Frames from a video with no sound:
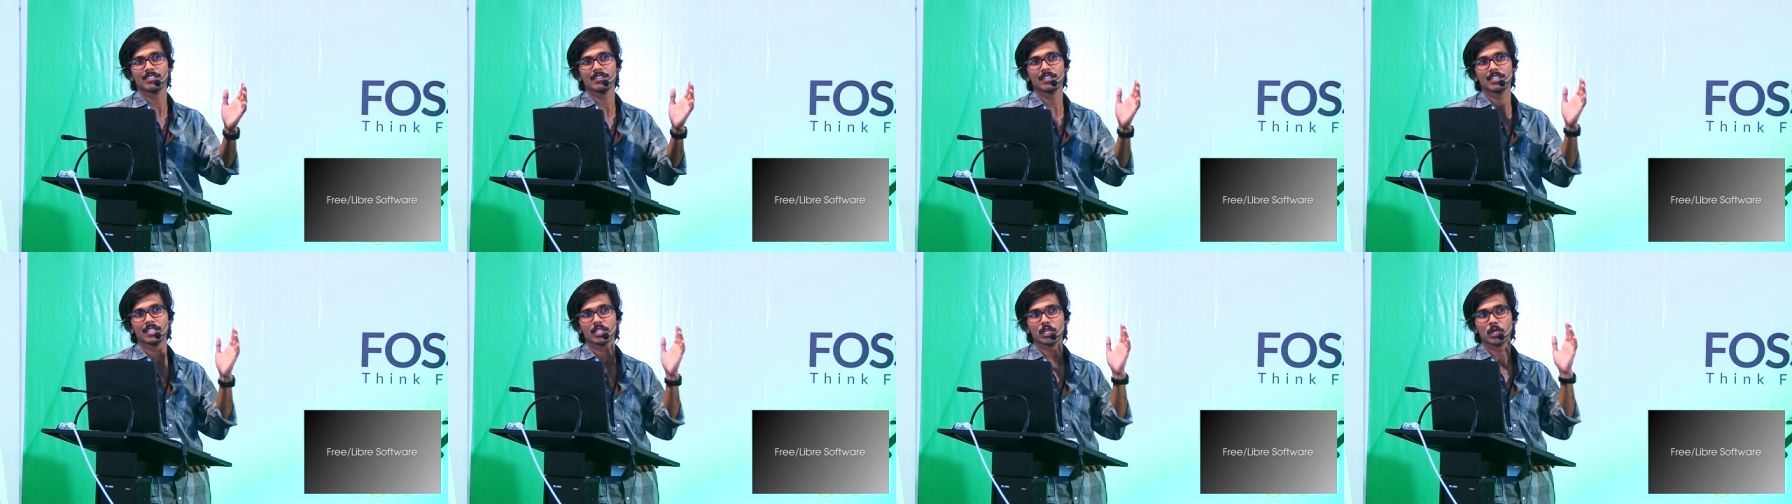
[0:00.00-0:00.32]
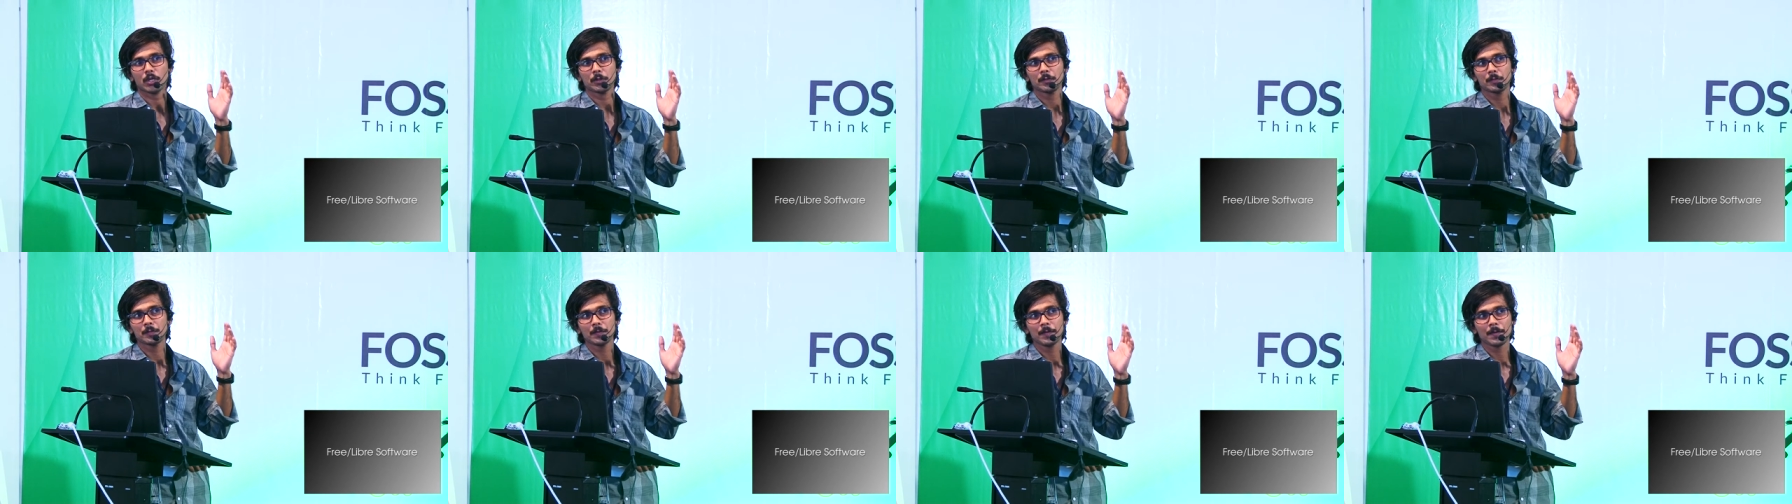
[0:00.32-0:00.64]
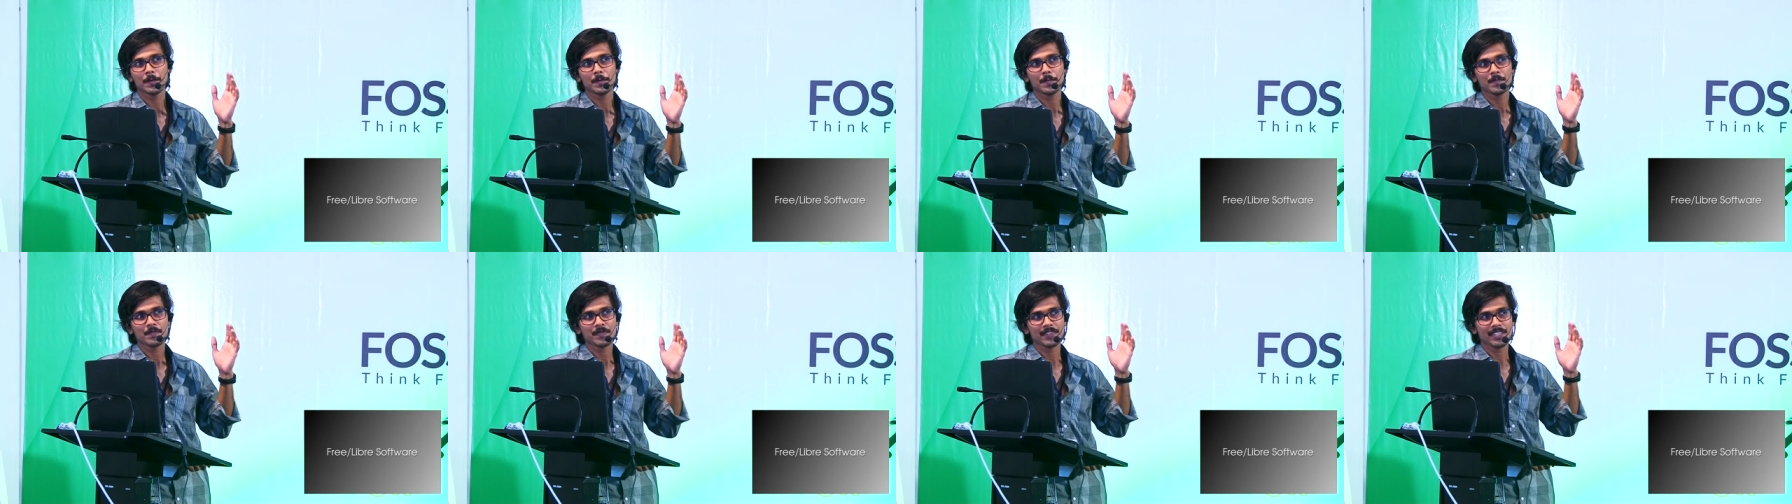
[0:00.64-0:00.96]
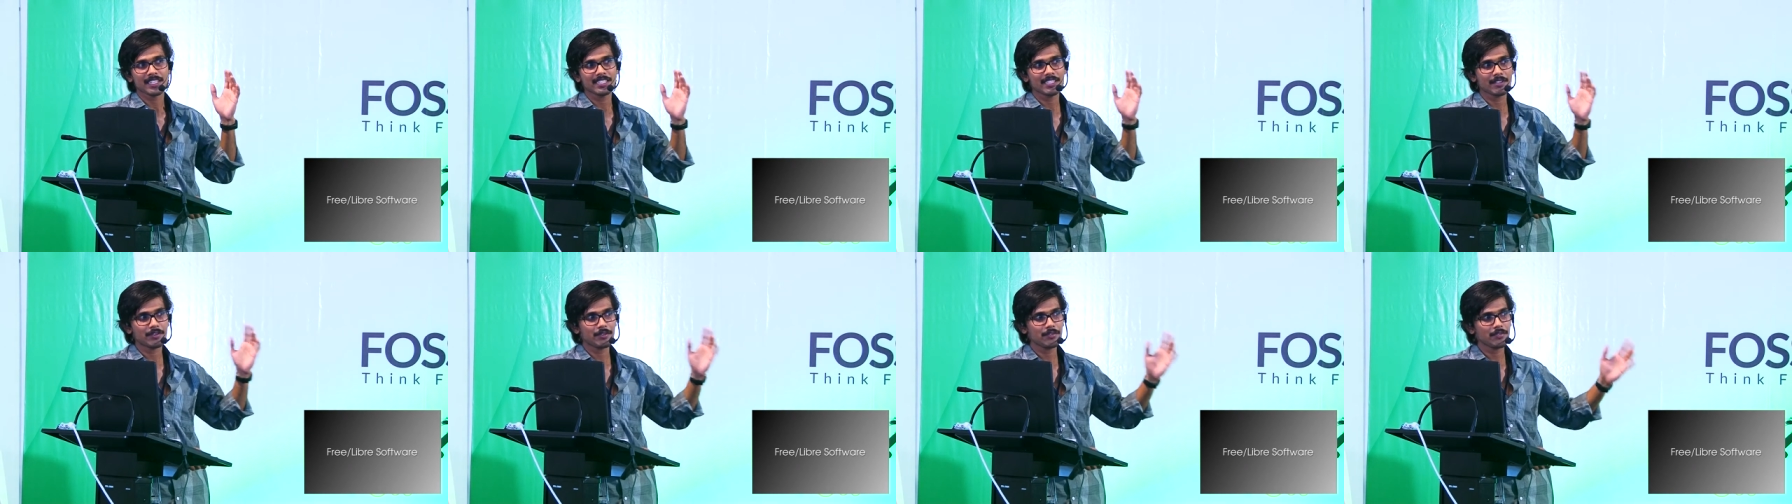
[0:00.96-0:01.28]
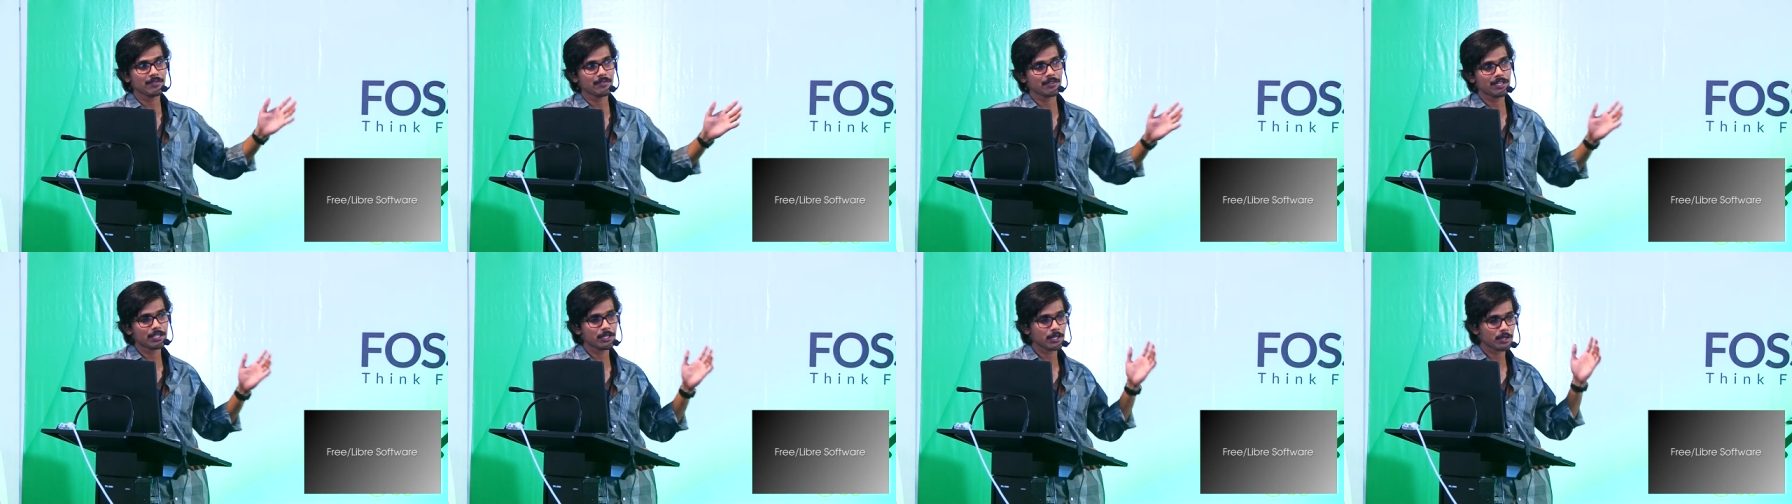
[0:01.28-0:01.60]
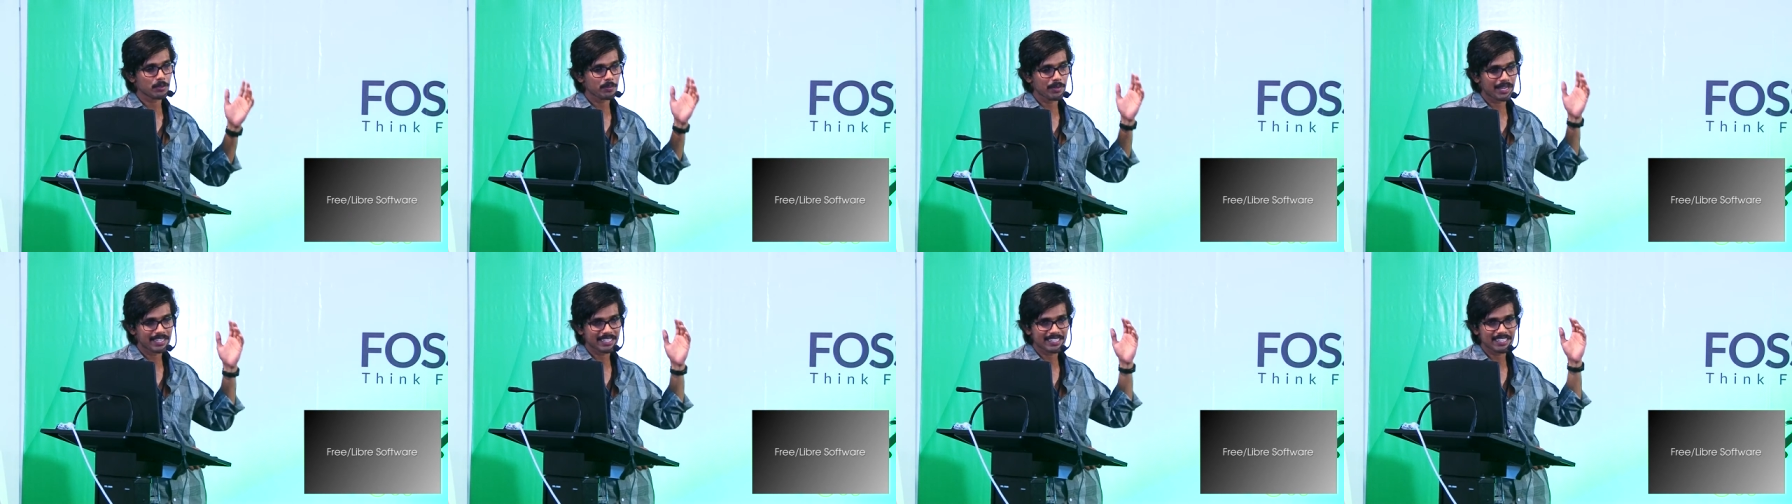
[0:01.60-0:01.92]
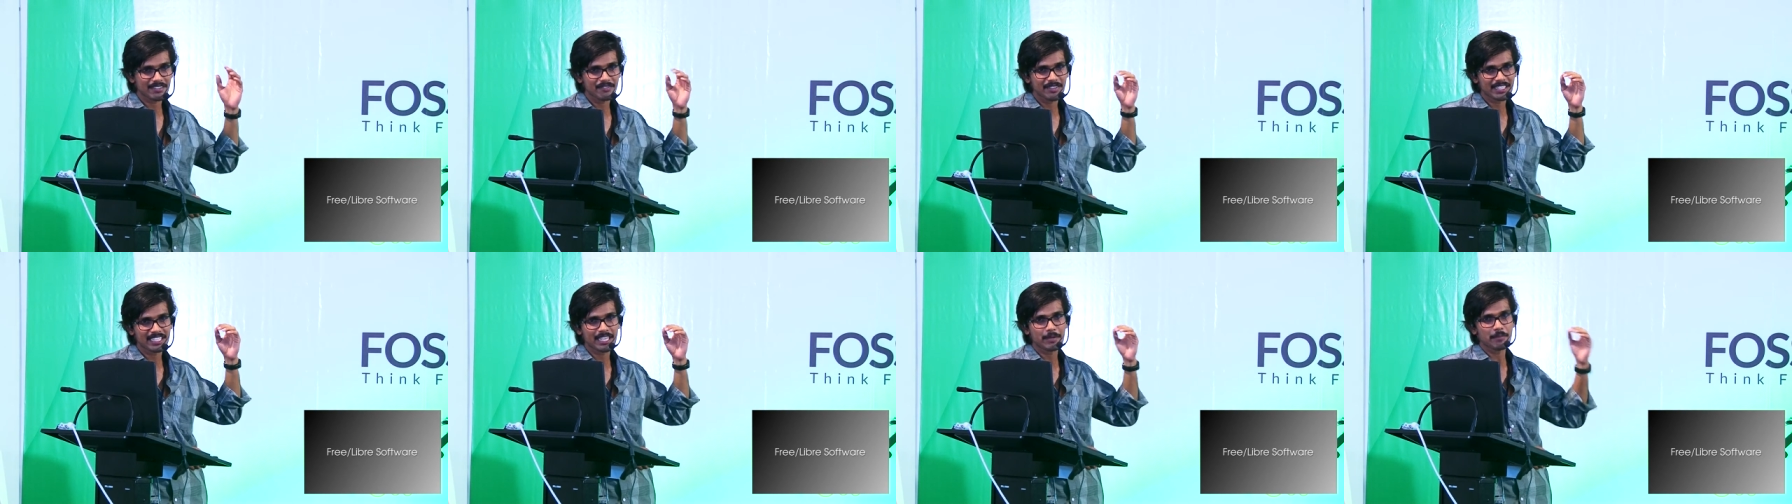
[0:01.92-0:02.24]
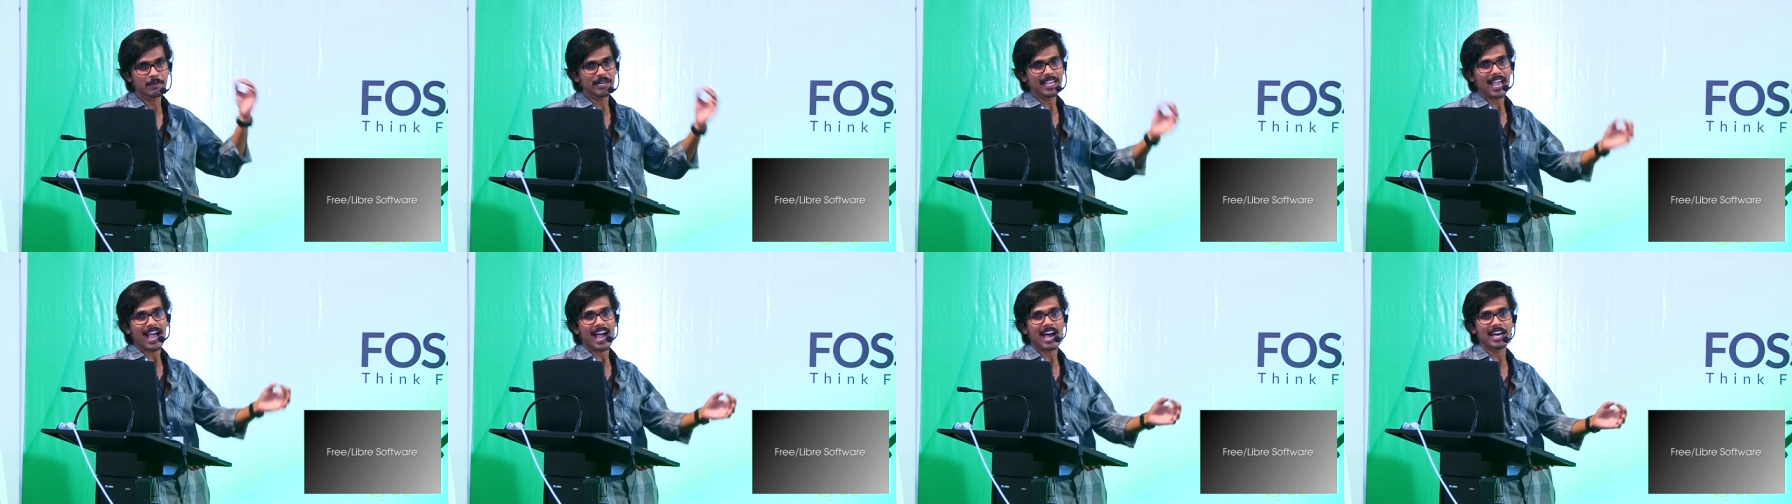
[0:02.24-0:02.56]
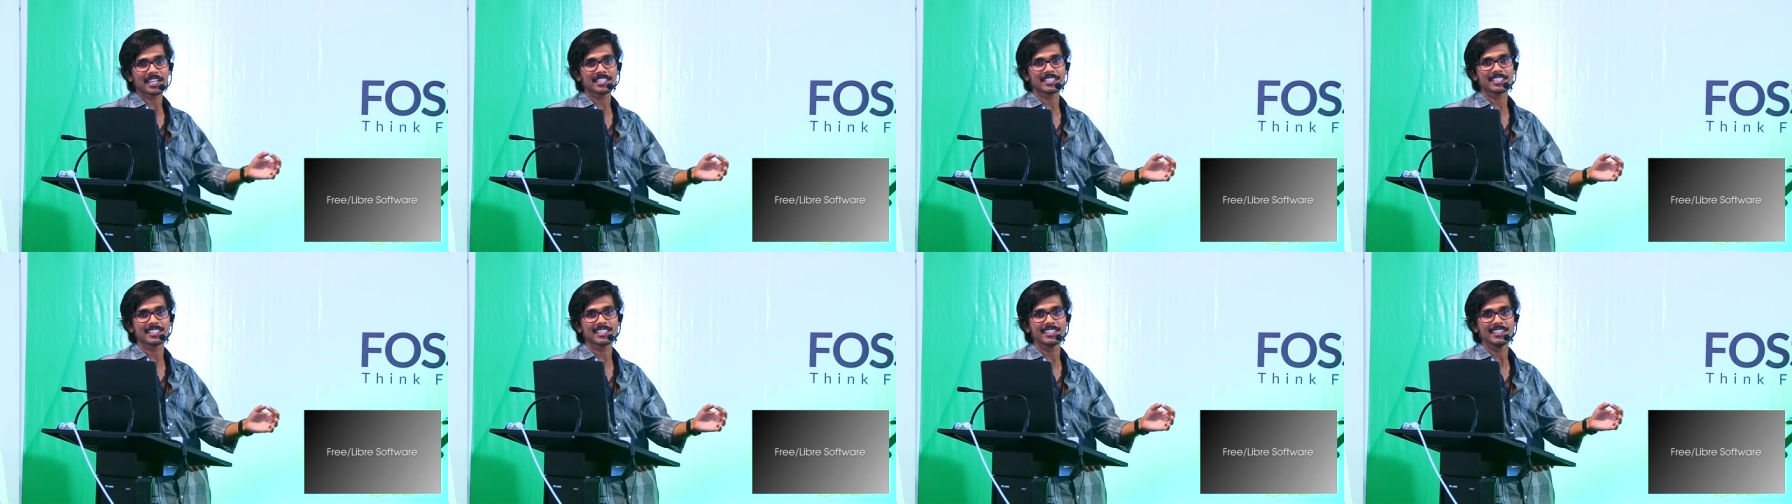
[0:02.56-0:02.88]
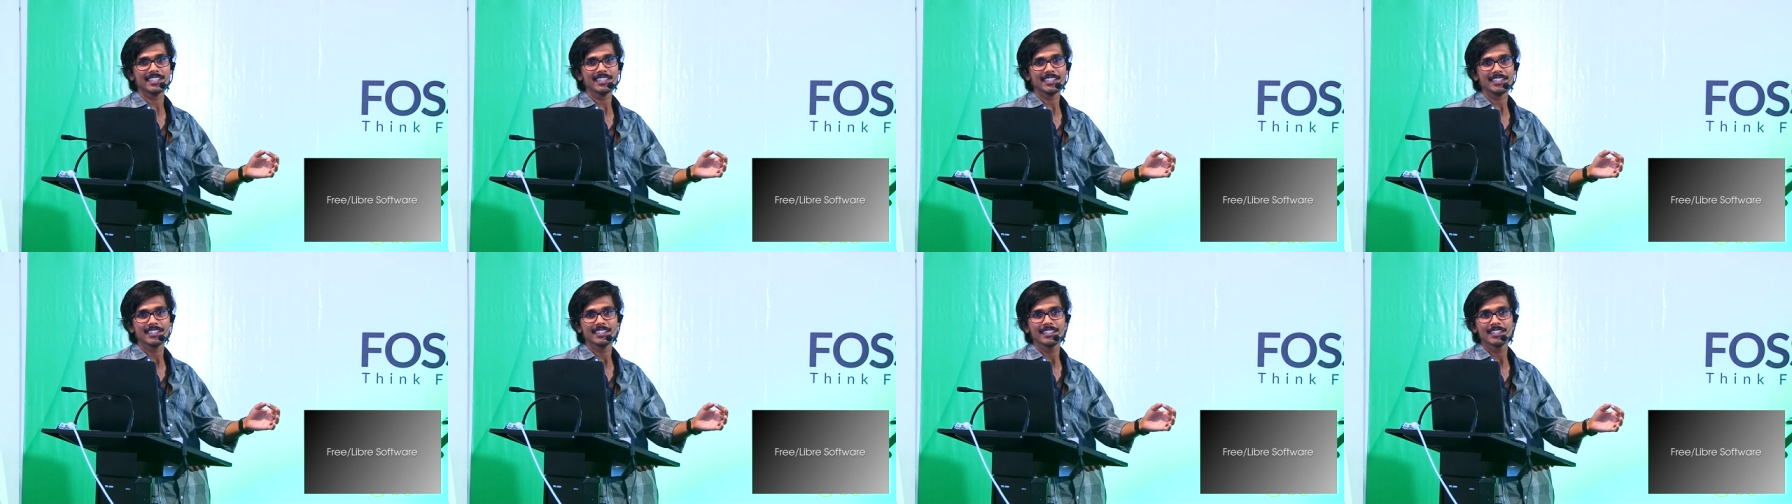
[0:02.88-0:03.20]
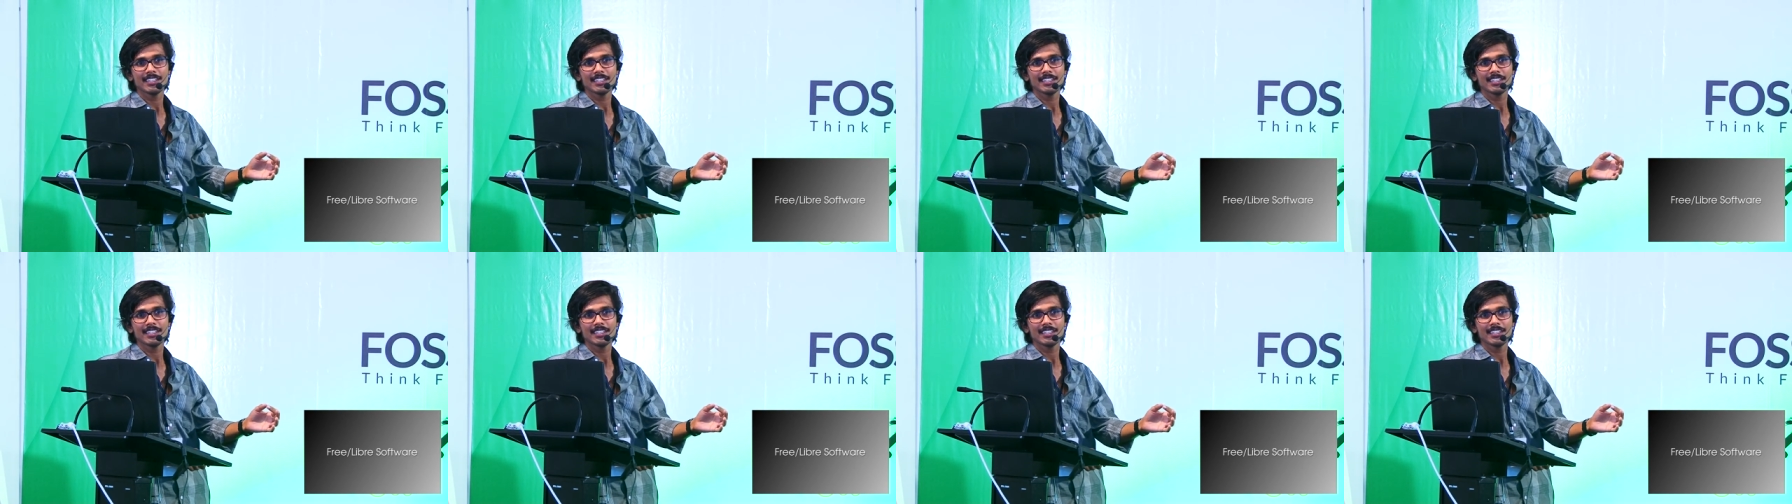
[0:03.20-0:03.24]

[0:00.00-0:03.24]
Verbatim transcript: You know. Uh, when you're making Wikipedia article,